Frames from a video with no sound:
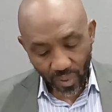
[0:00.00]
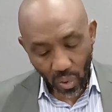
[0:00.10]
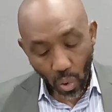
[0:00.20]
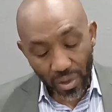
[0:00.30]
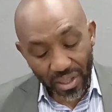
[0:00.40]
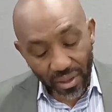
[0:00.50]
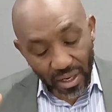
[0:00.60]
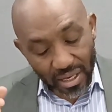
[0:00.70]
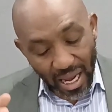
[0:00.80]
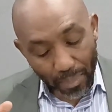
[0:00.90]
Only
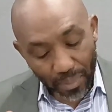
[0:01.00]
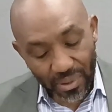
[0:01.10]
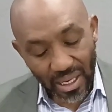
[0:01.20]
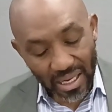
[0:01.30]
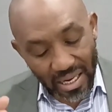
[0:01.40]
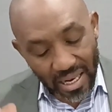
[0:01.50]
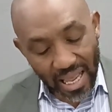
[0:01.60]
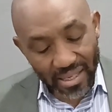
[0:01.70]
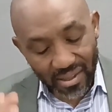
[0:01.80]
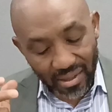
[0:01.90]
39%,
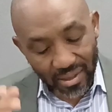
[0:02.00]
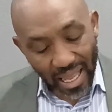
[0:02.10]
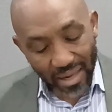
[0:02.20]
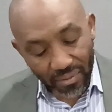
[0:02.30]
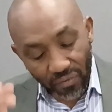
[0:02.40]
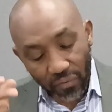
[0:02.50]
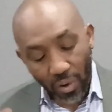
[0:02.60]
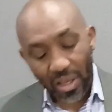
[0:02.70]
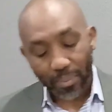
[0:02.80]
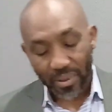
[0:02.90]
less than
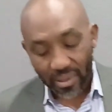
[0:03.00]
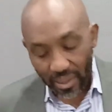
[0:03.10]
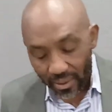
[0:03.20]
40%,